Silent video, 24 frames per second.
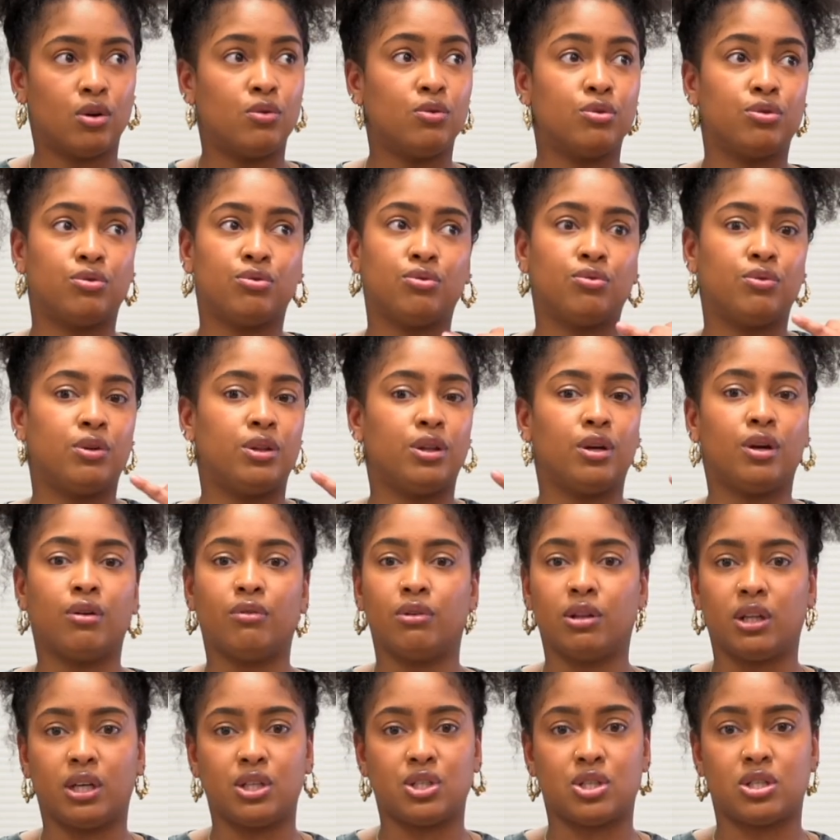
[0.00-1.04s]
through in their
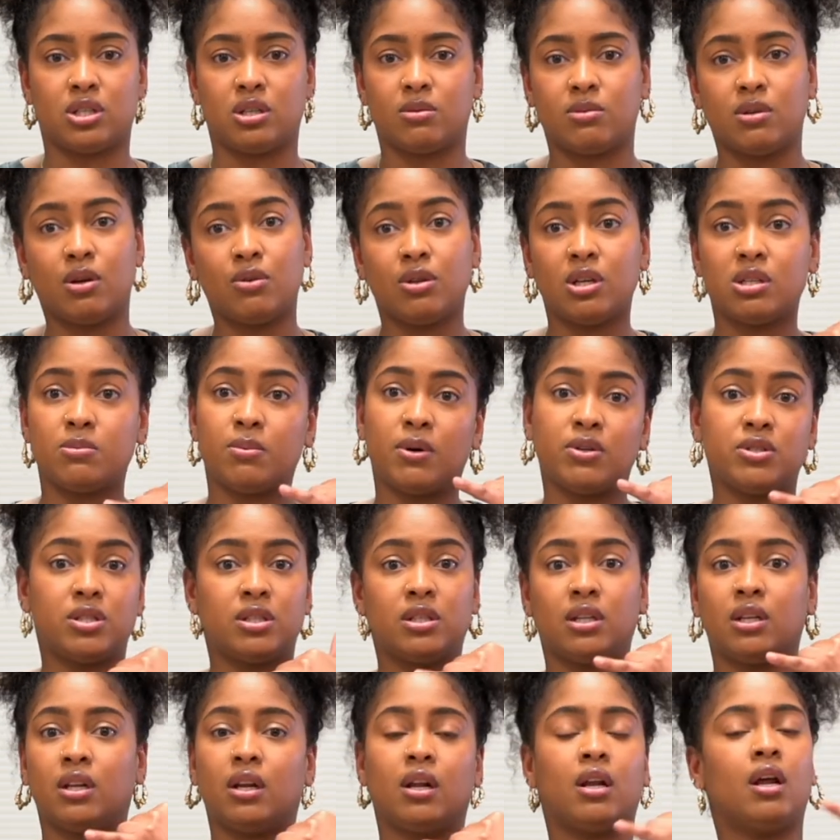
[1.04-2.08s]
relationships. Oh, this person
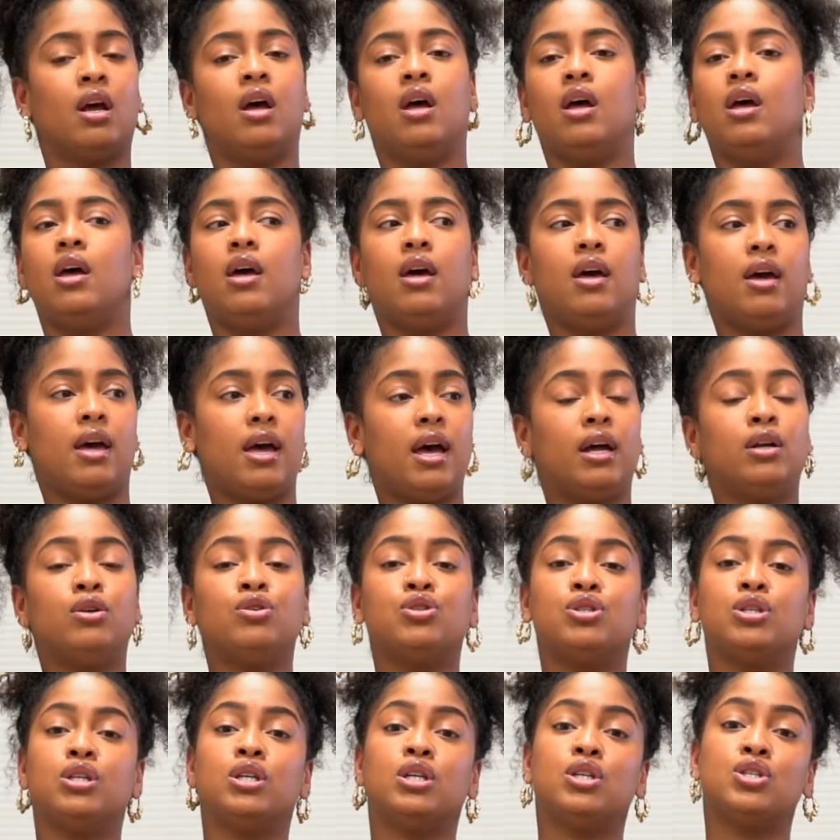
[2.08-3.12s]
did it.
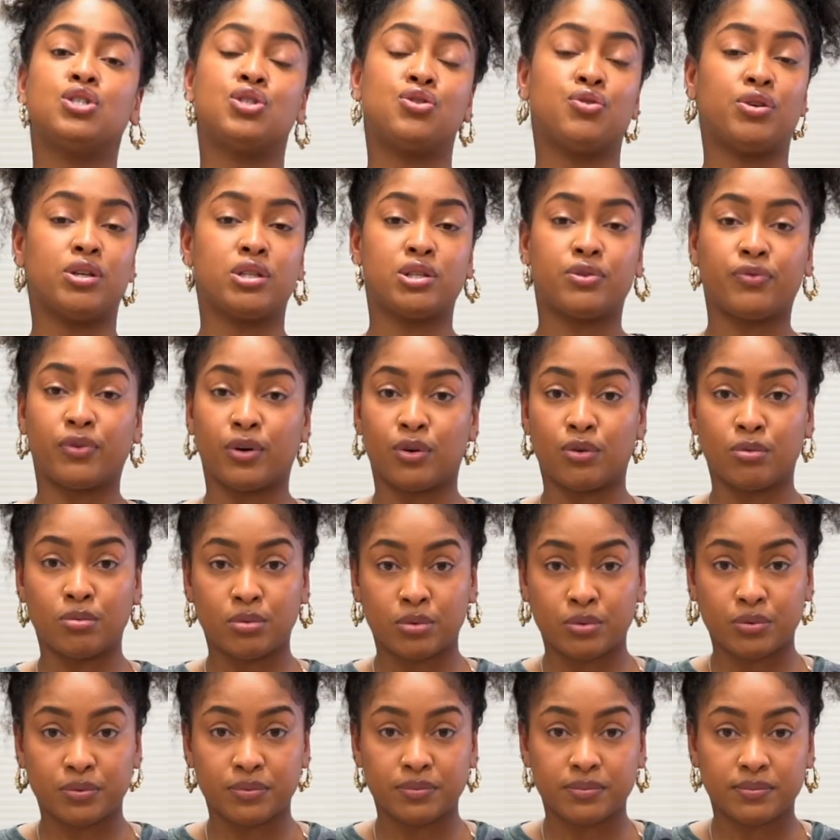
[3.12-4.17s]
Energy is transferable.